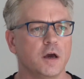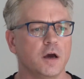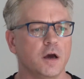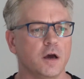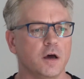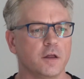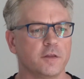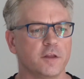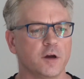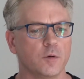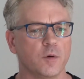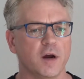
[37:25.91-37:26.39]

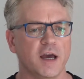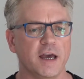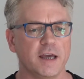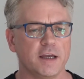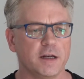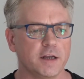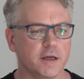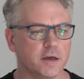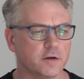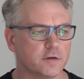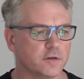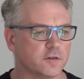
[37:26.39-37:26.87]
There were
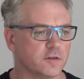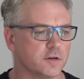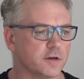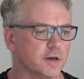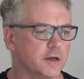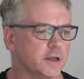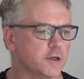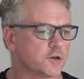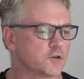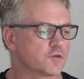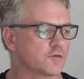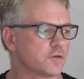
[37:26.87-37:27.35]
aliens
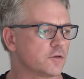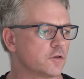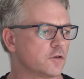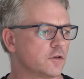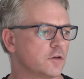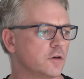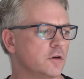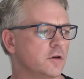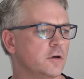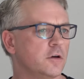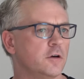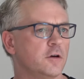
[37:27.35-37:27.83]
in
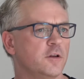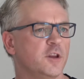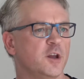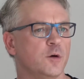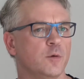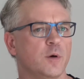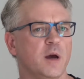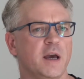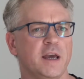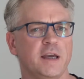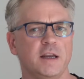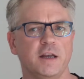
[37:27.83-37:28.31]
literature.
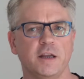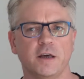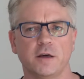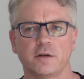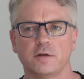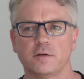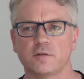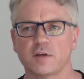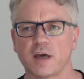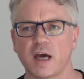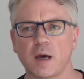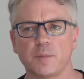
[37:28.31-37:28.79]
There were
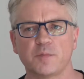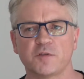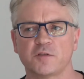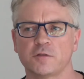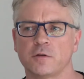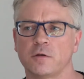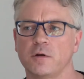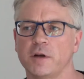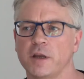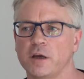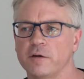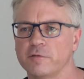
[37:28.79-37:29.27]
aliens
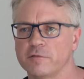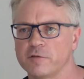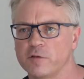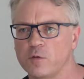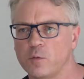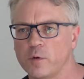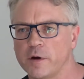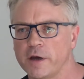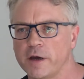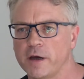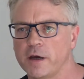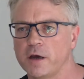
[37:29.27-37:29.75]
absolutely
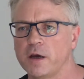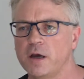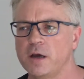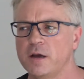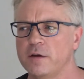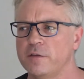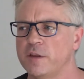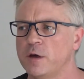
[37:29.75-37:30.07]
everywhere.